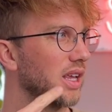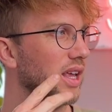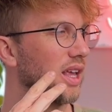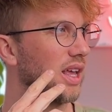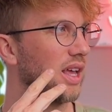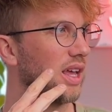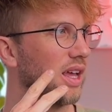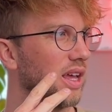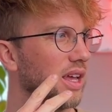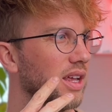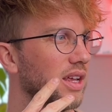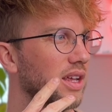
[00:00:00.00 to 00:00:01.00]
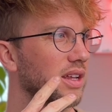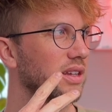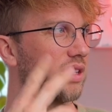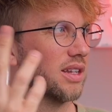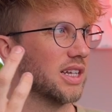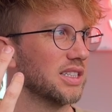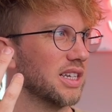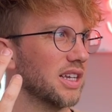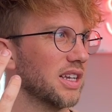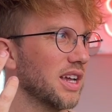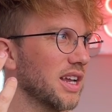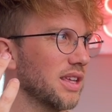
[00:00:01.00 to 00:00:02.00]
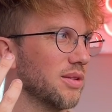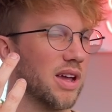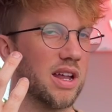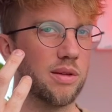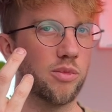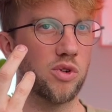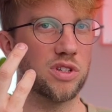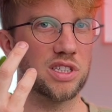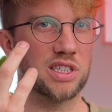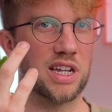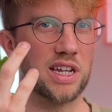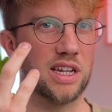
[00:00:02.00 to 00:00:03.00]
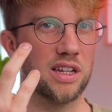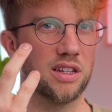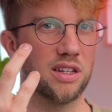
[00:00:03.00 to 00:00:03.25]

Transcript: And that's it. Any, any more to say?